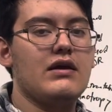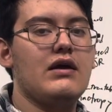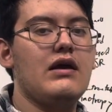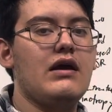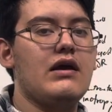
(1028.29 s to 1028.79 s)

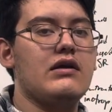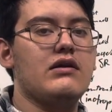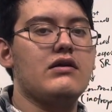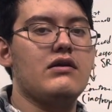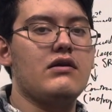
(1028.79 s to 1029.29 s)
And
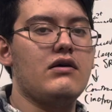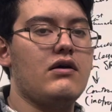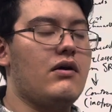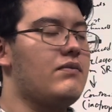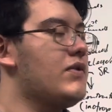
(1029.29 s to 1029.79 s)

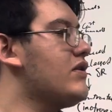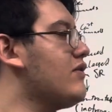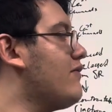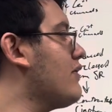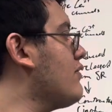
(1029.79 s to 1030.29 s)
these
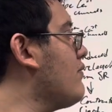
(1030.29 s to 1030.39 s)
effects are